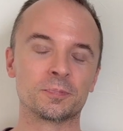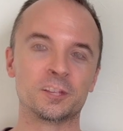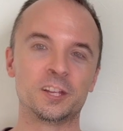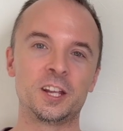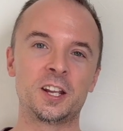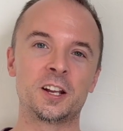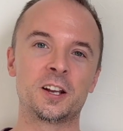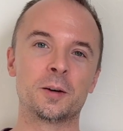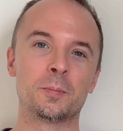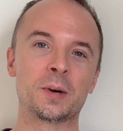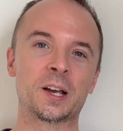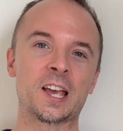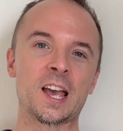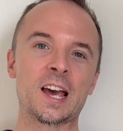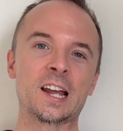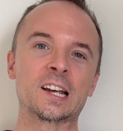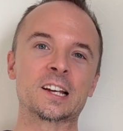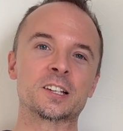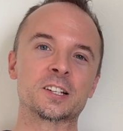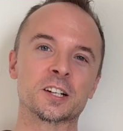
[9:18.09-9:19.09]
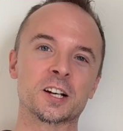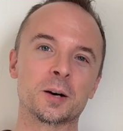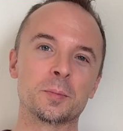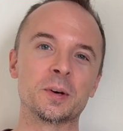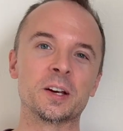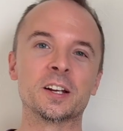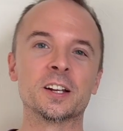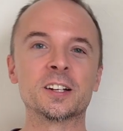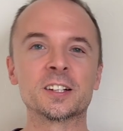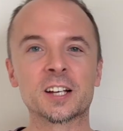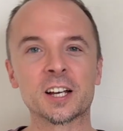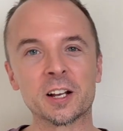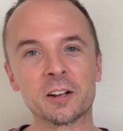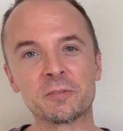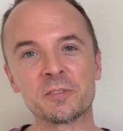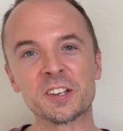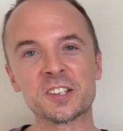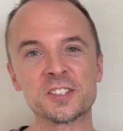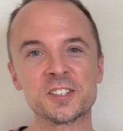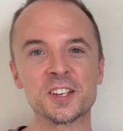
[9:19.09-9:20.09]
You needed a mechanic to come in and kind
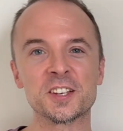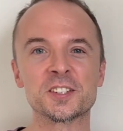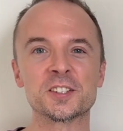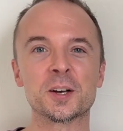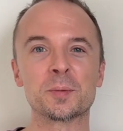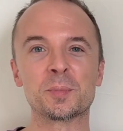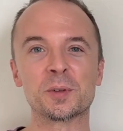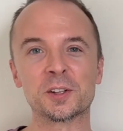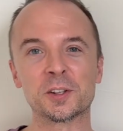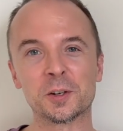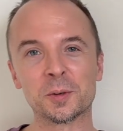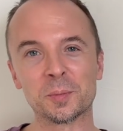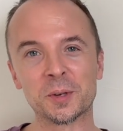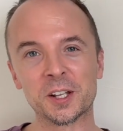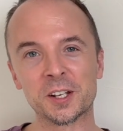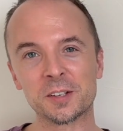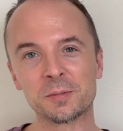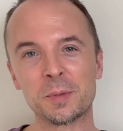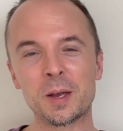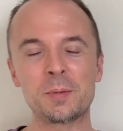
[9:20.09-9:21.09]
of fix things up a little bit.